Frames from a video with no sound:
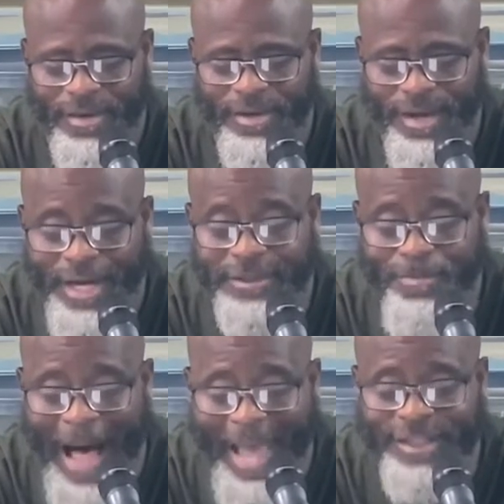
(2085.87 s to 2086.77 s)
It is
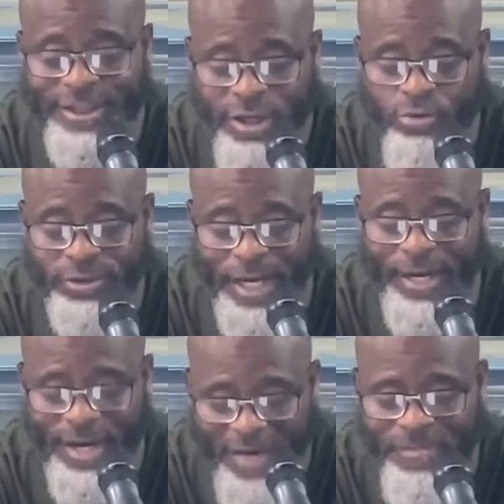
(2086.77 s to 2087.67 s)
by
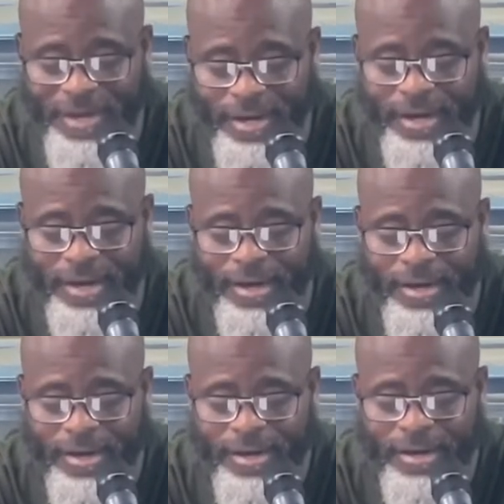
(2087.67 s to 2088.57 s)
excusing nothing
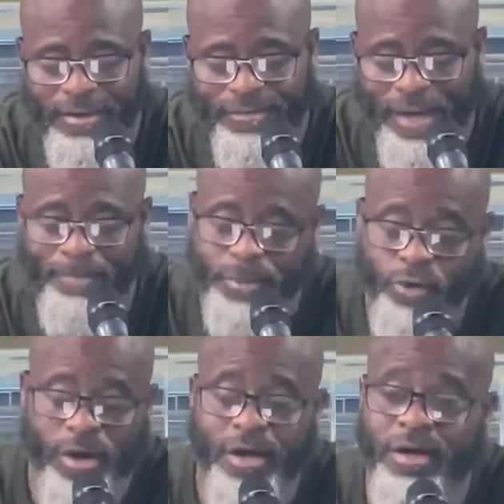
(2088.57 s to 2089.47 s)
that
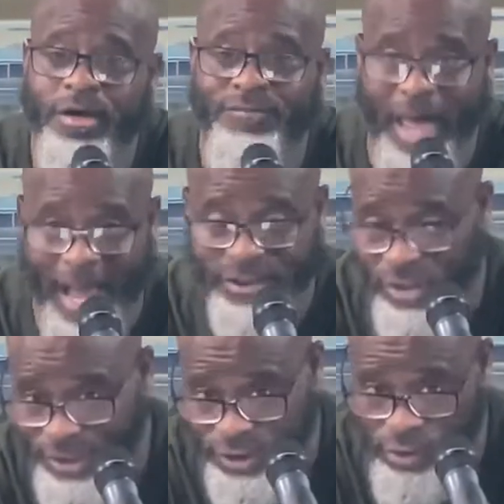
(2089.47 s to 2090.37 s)
pure love
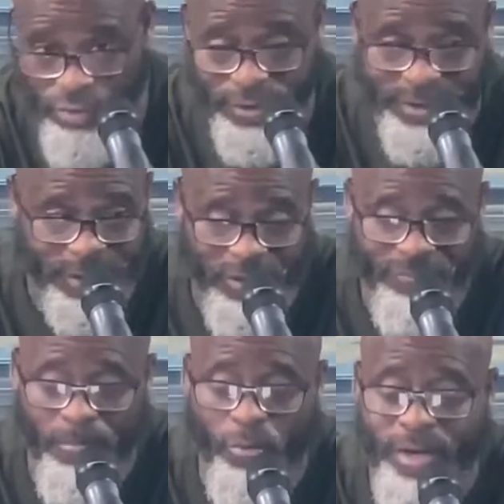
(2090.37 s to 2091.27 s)
actually shows itself."
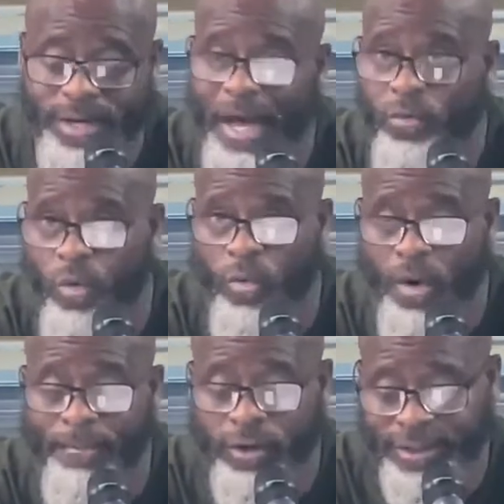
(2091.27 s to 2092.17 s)
I'm going to read that quote
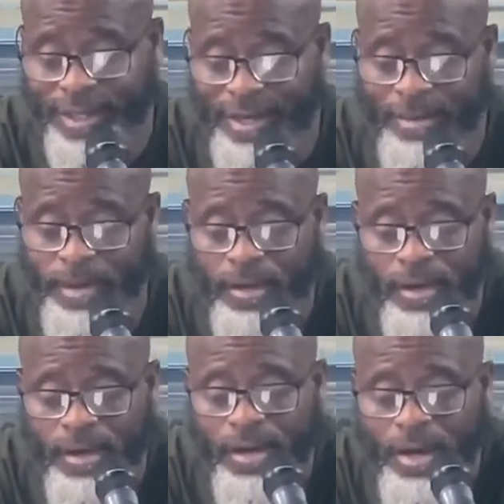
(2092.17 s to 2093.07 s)
one more time.
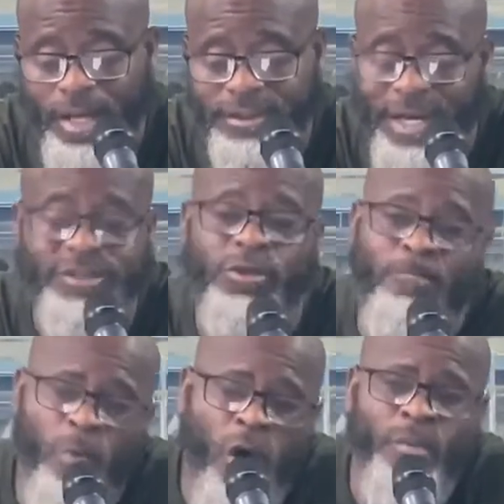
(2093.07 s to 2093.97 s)
It says, "The
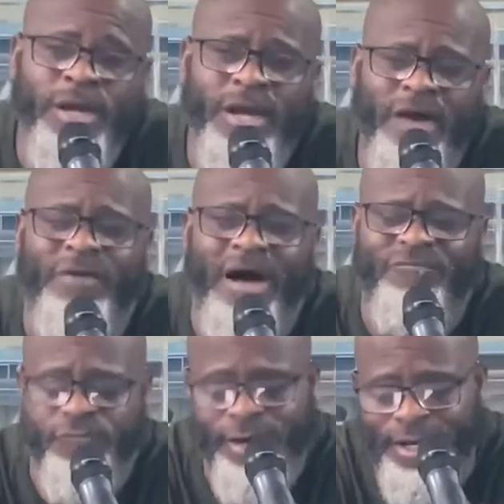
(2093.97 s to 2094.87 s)
more we love our
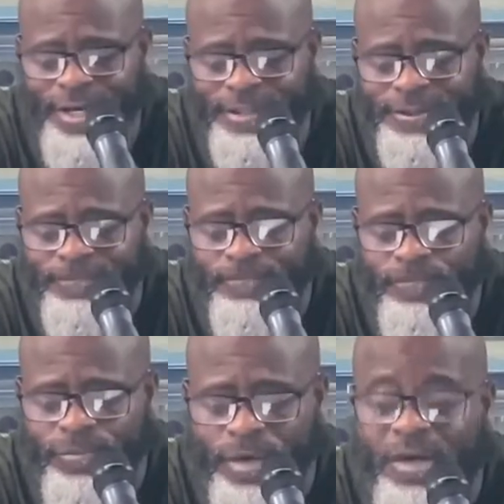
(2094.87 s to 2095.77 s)
friends,
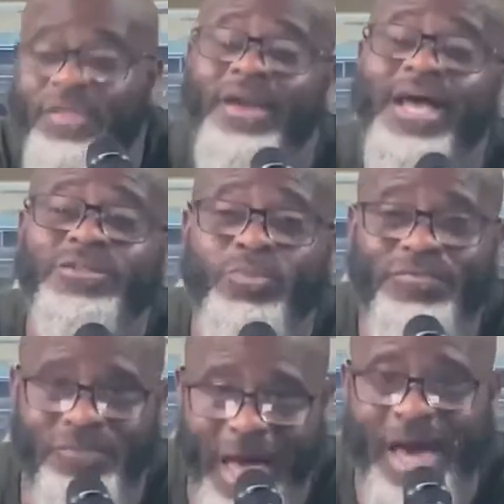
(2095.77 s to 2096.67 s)
the less we
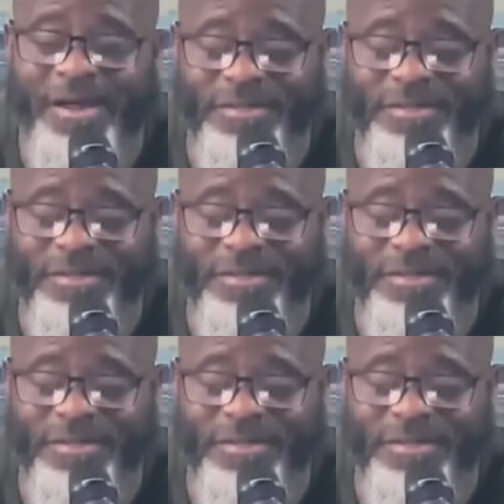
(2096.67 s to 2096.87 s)
flatter